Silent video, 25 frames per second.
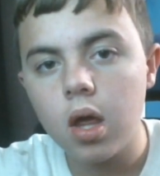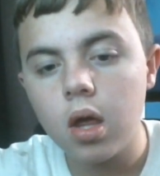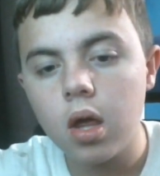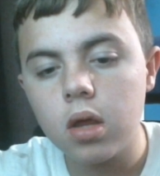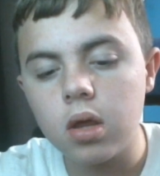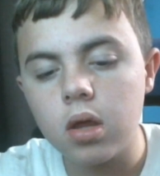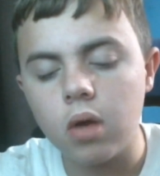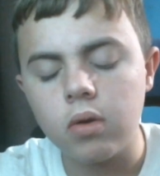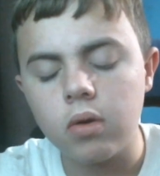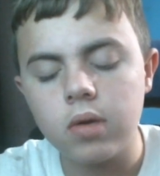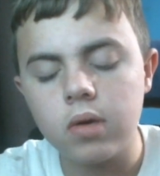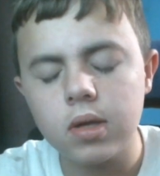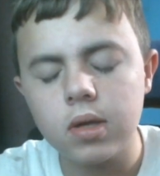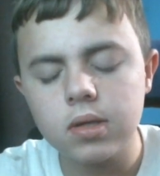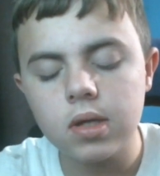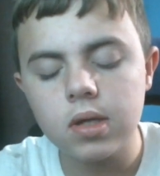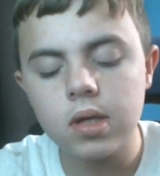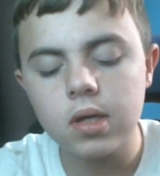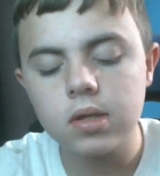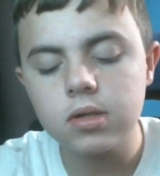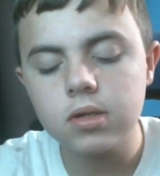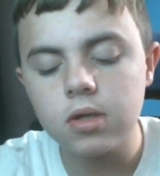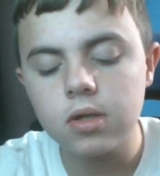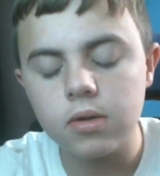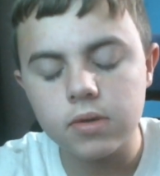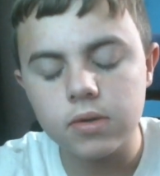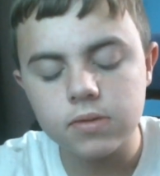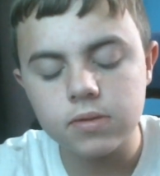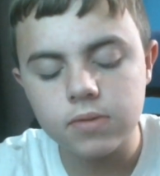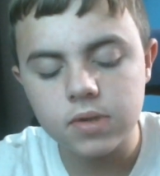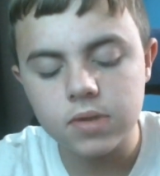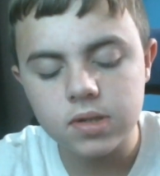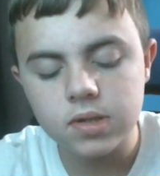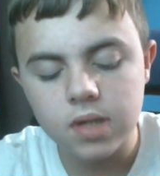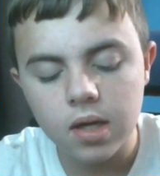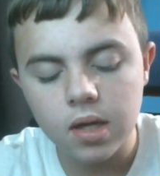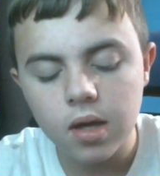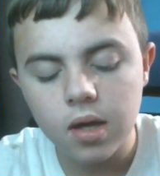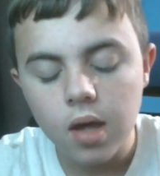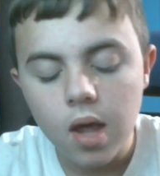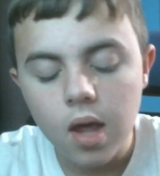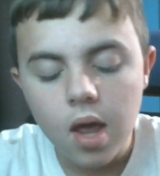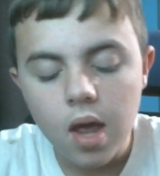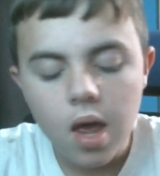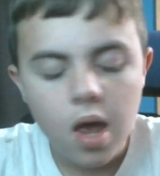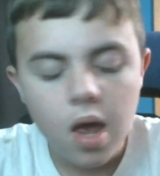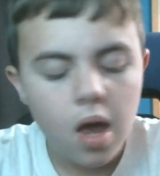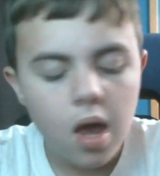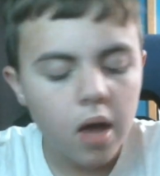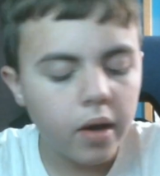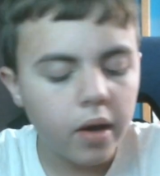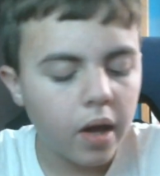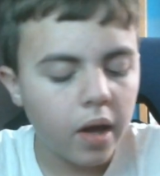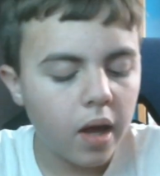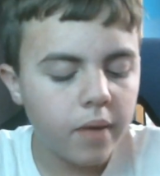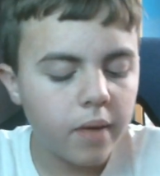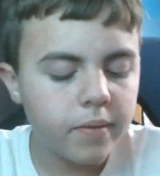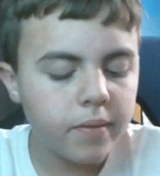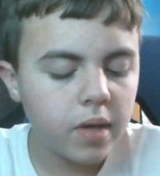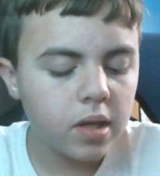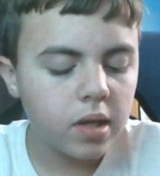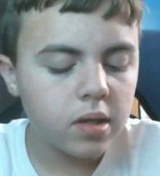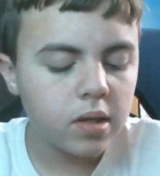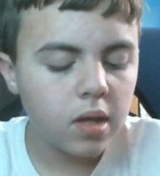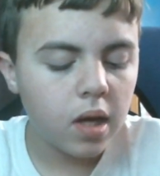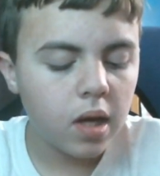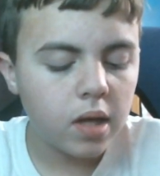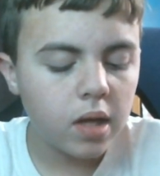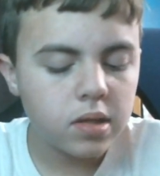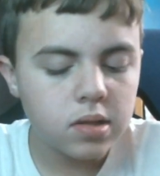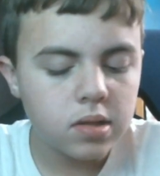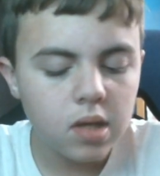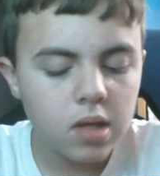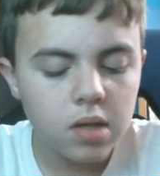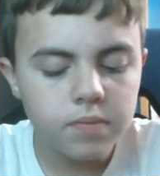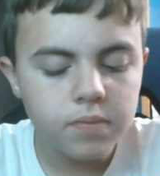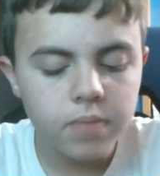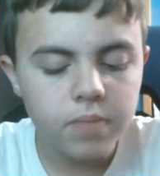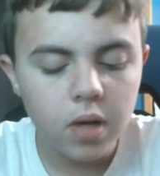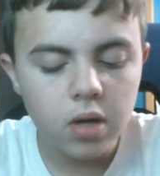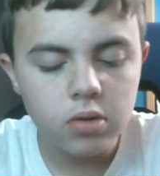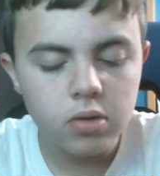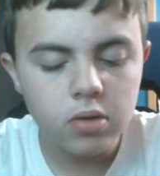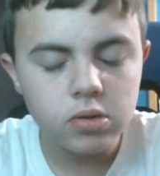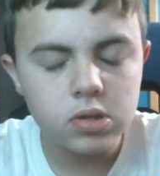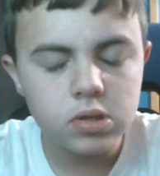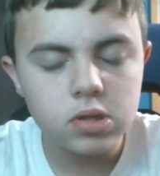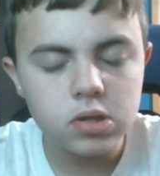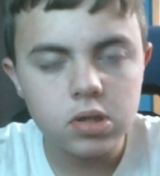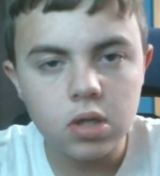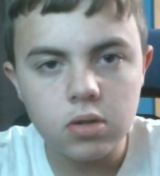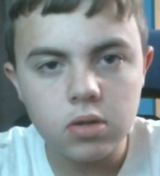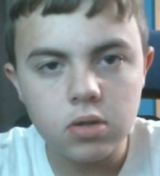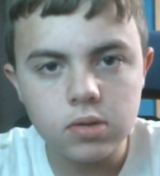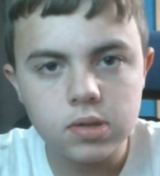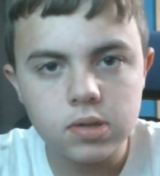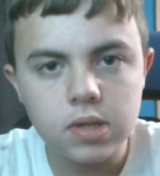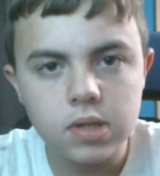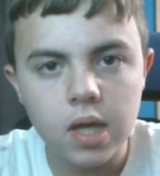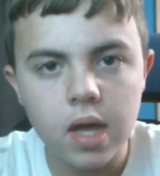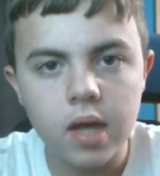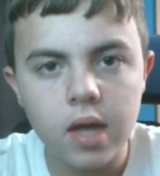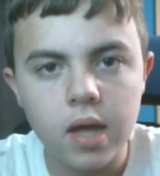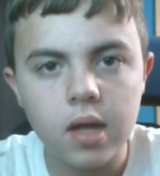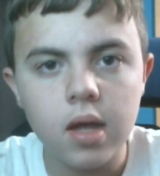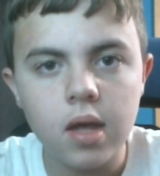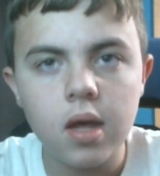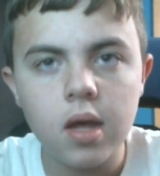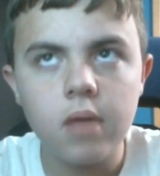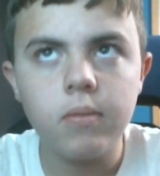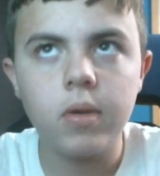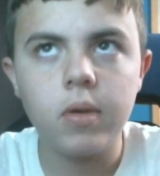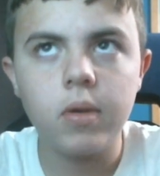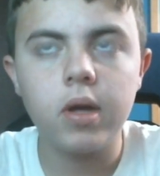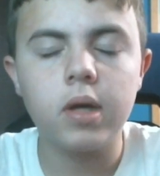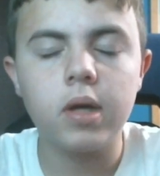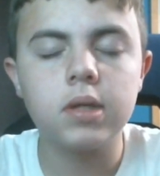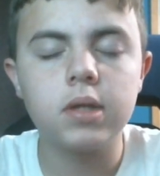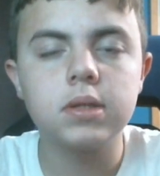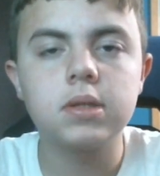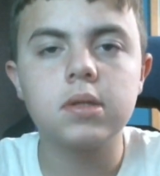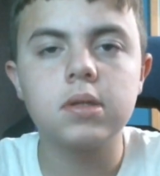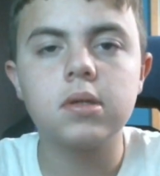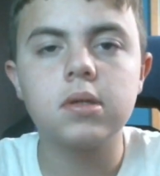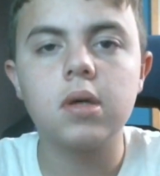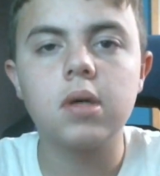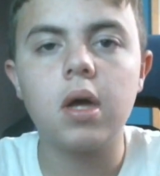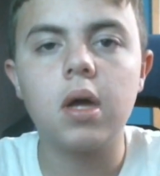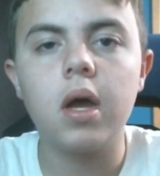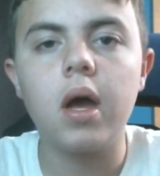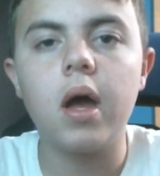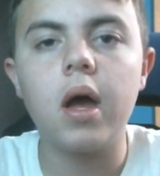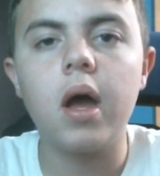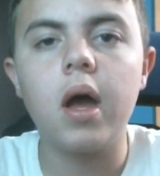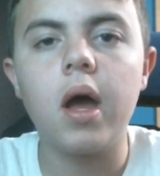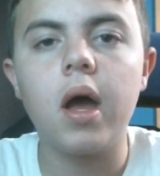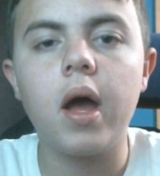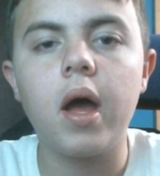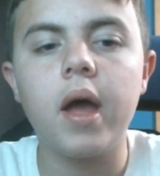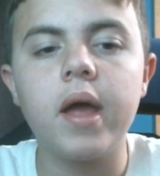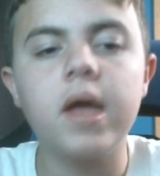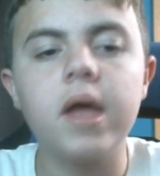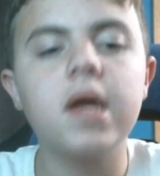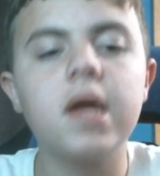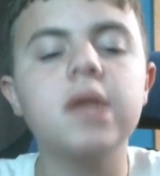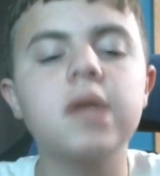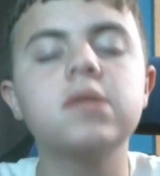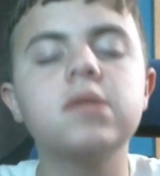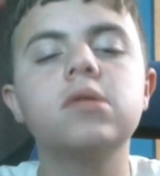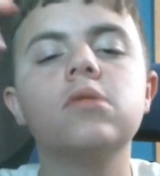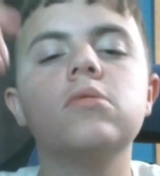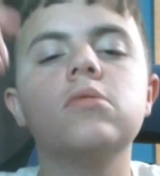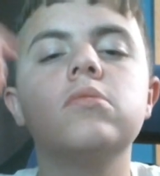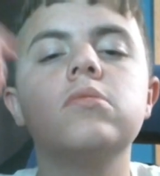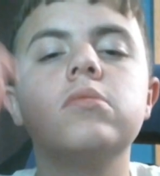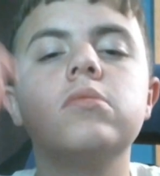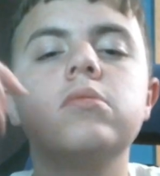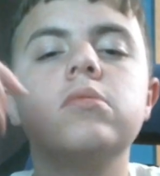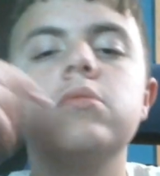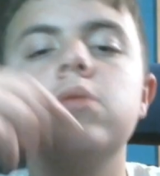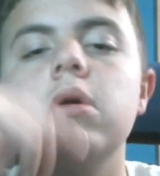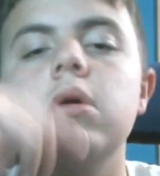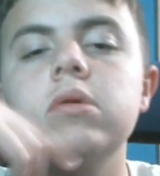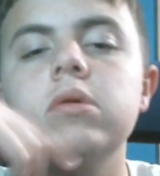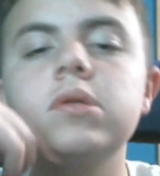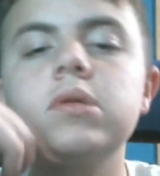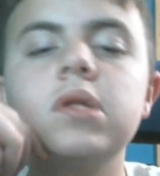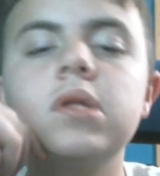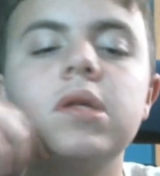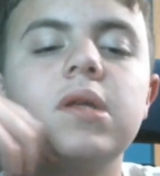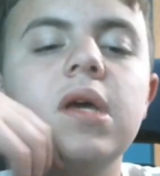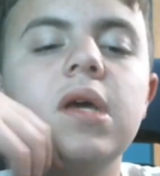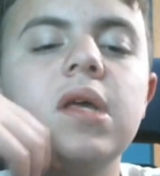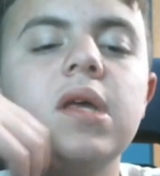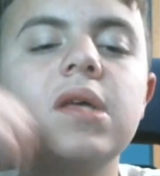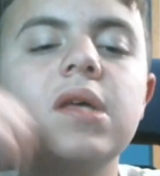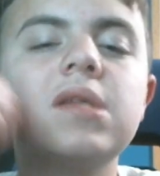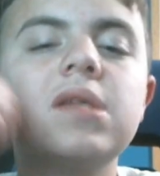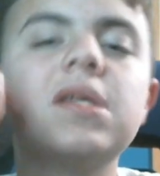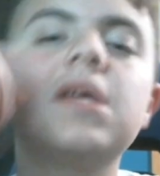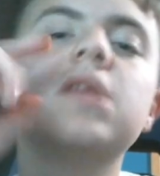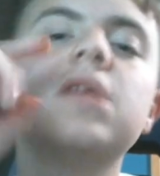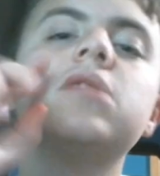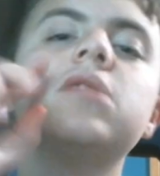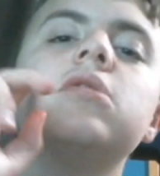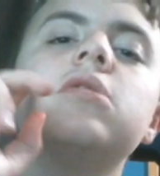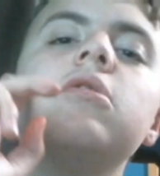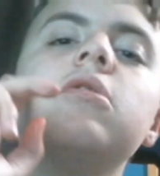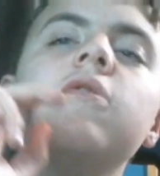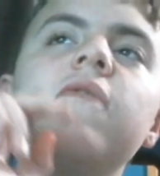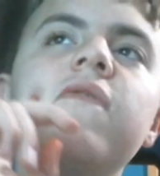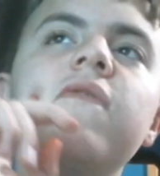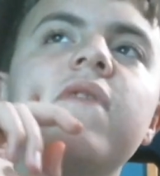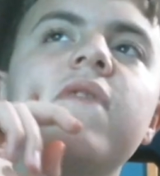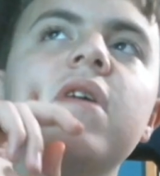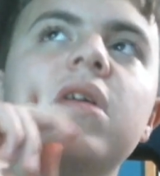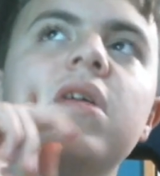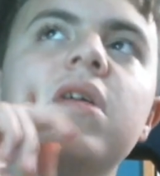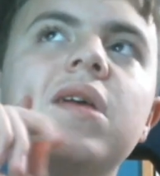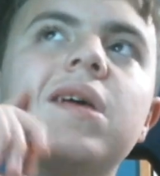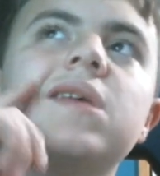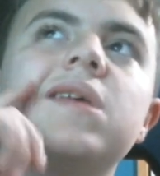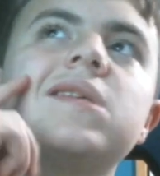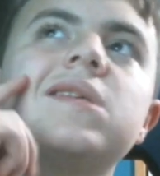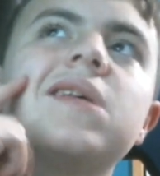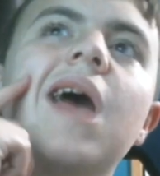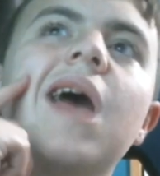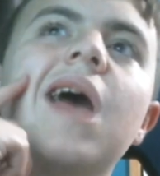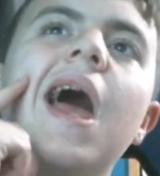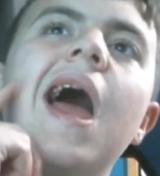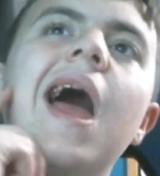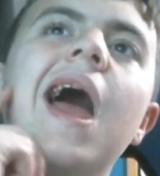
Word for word: No, yesterday was Wednesday. Okay, I'm, um, I did not post Tuesday because I had to go to the dentist and get two fillings.